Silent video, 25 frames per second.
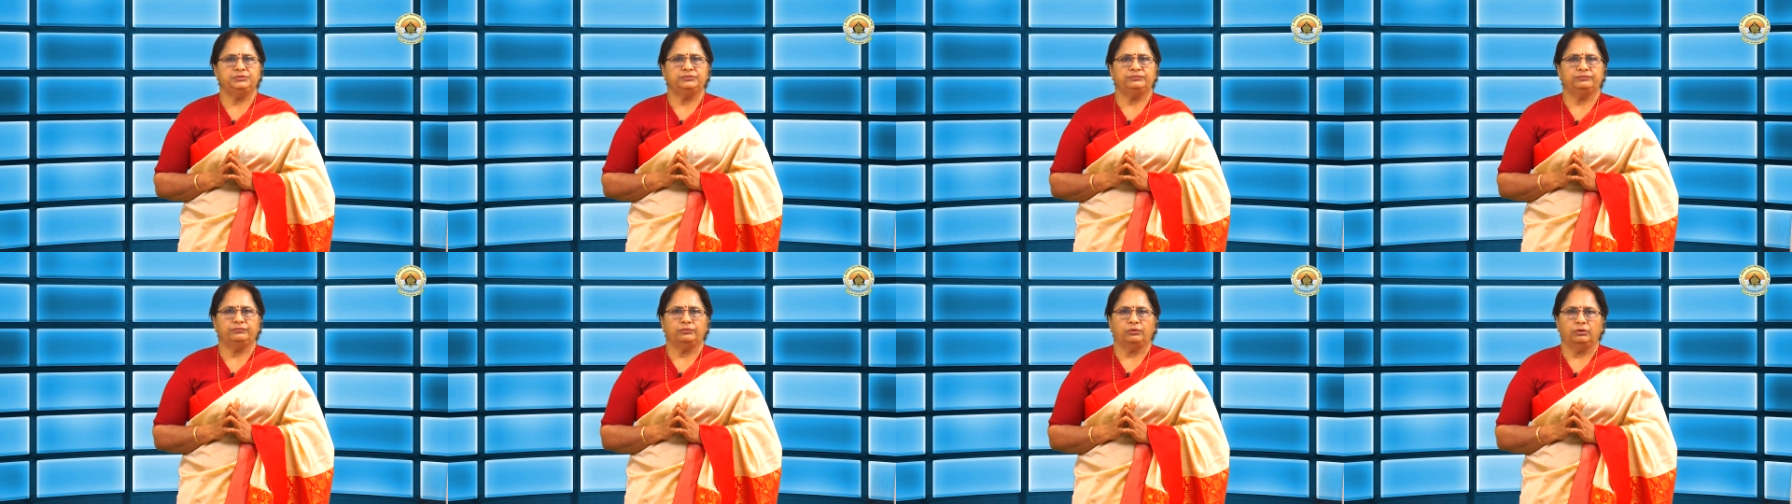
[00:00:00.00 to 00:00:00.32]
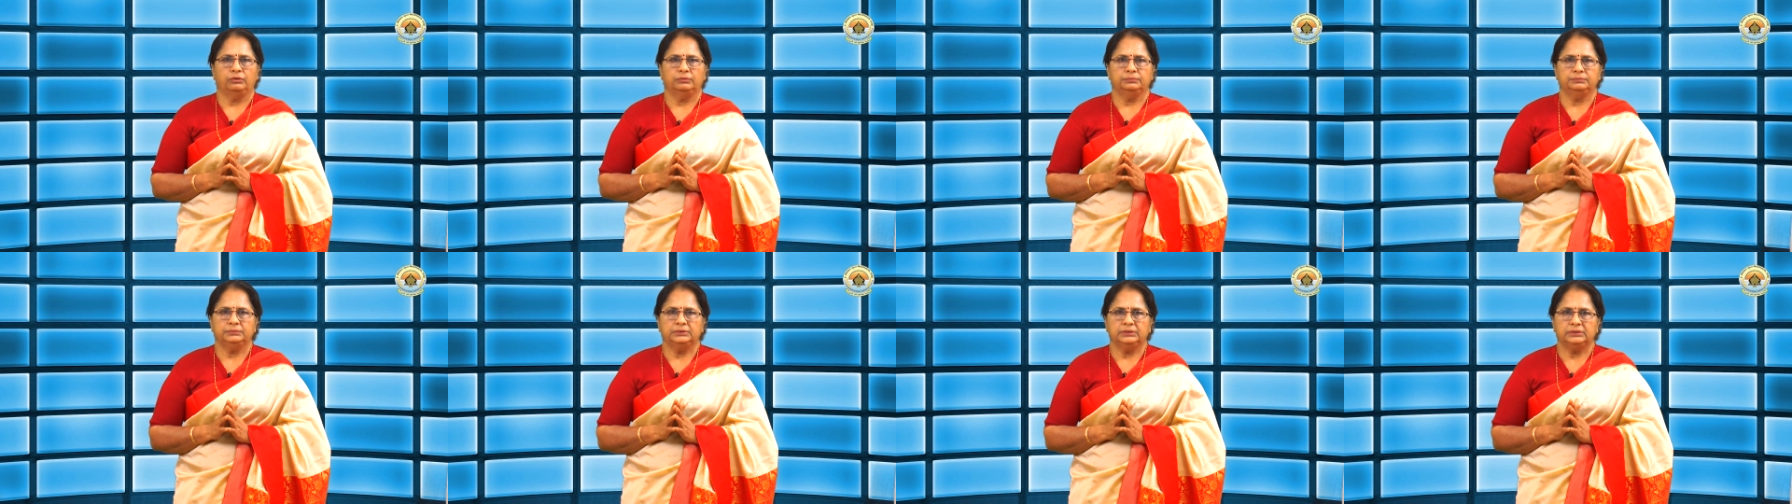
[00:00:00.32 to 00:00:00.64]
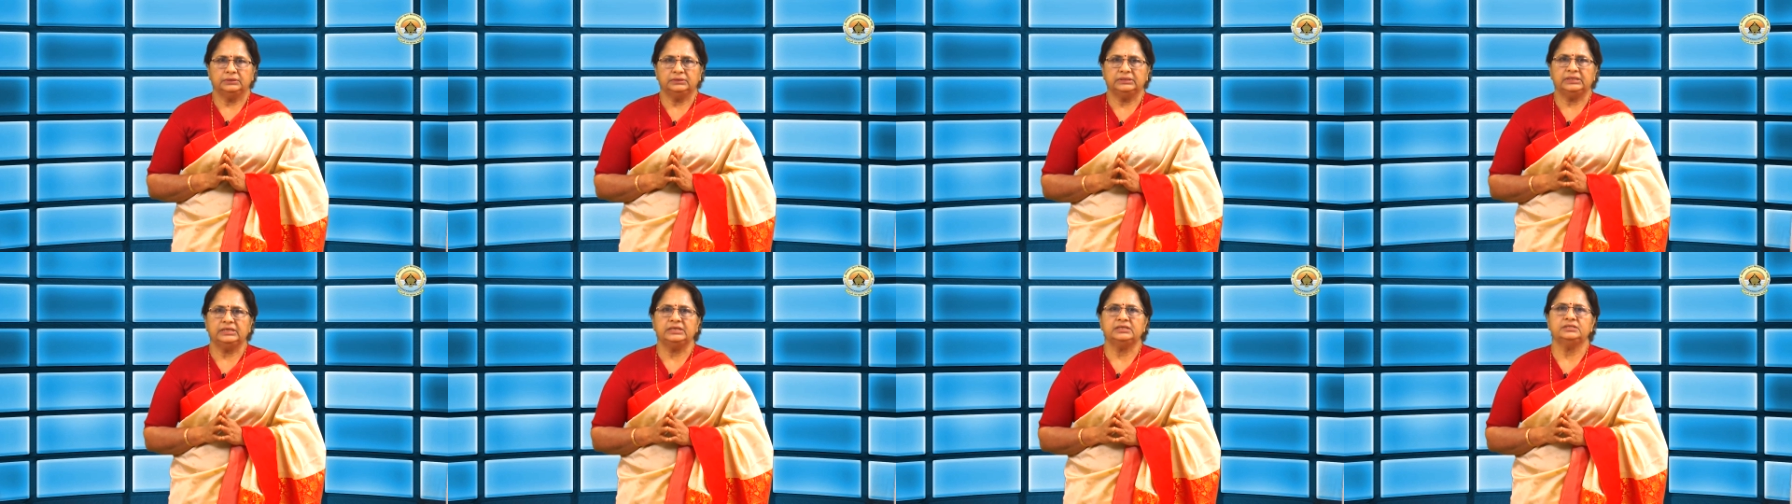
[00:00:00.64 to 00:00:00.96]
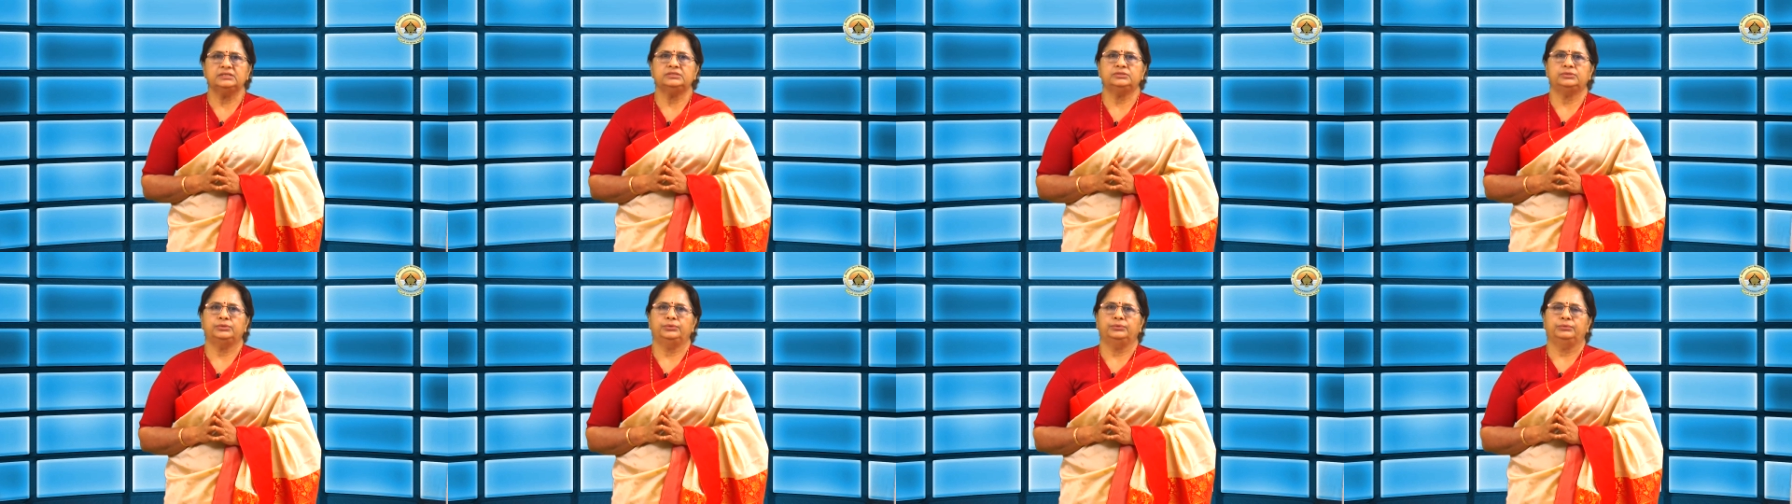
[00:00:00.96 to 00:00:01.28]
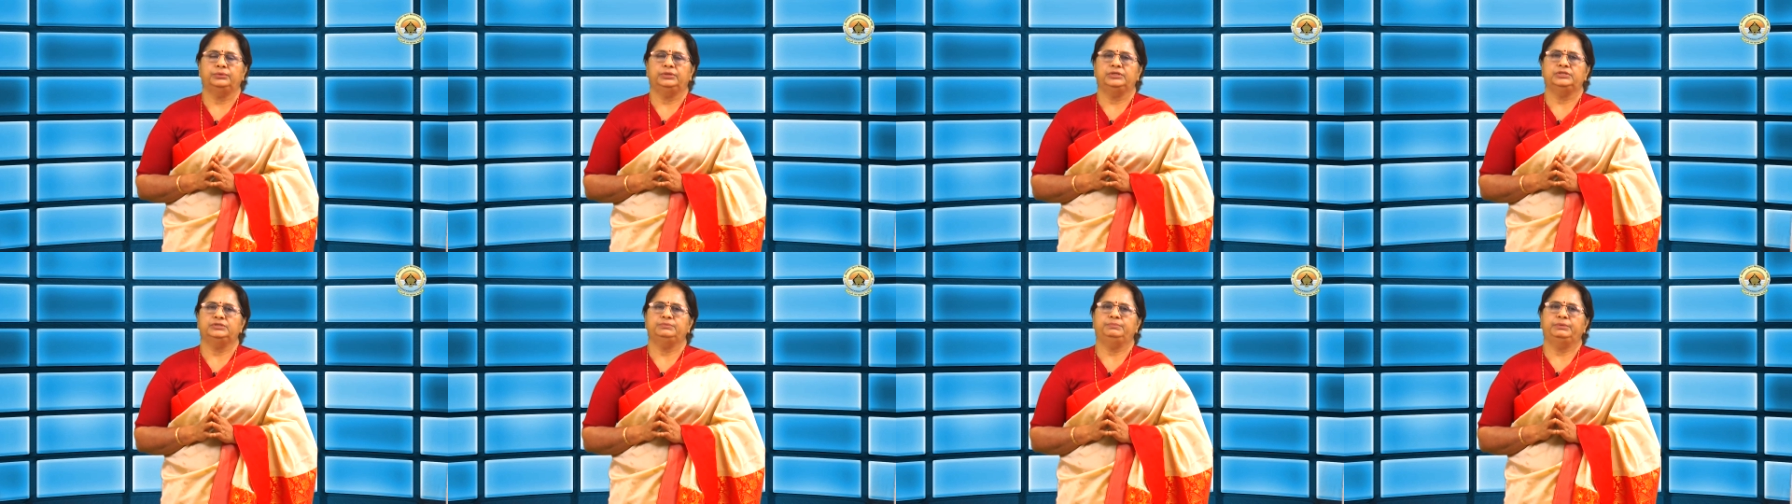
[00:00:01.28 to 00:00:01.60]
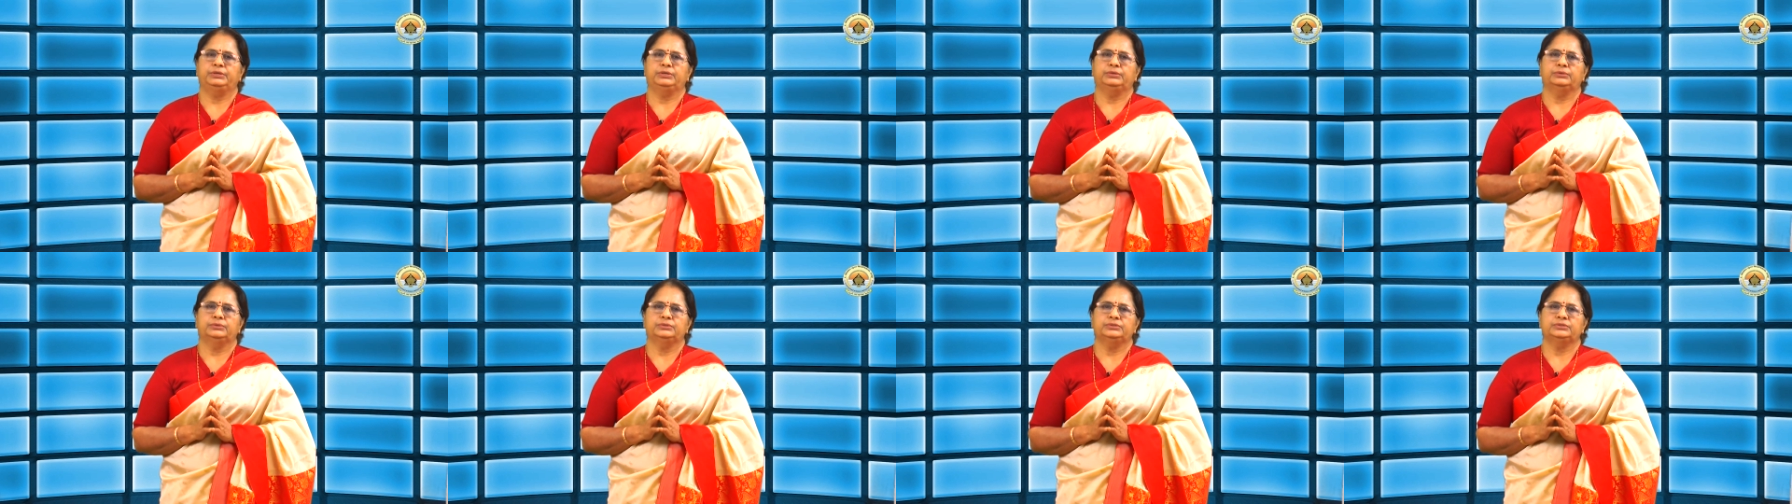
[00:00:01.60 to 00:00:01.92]
from these theories
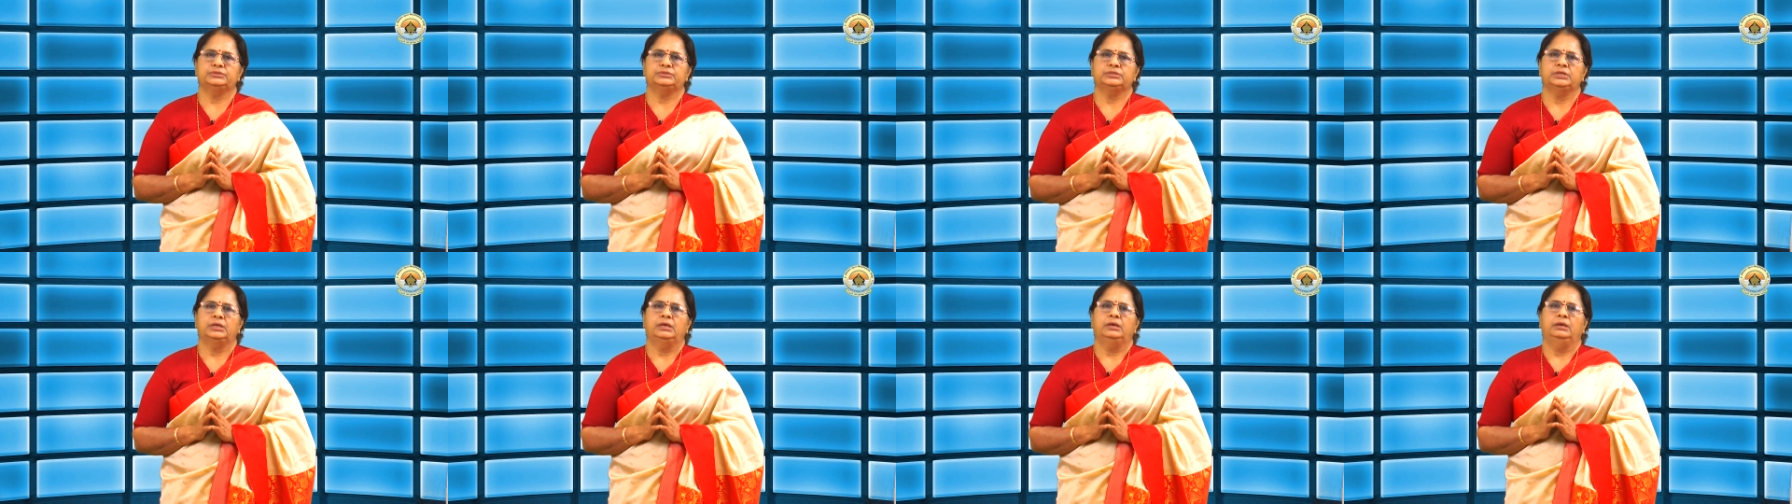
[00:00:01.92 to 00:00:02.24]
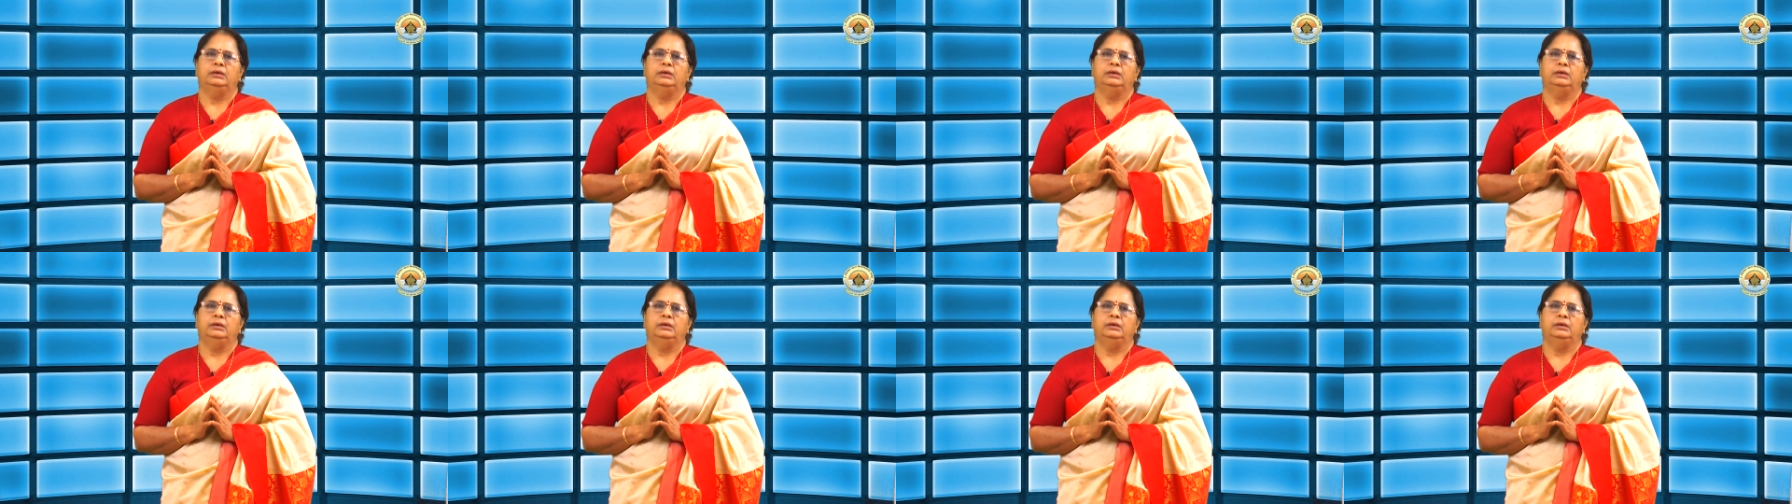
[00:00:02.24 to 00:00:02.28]
because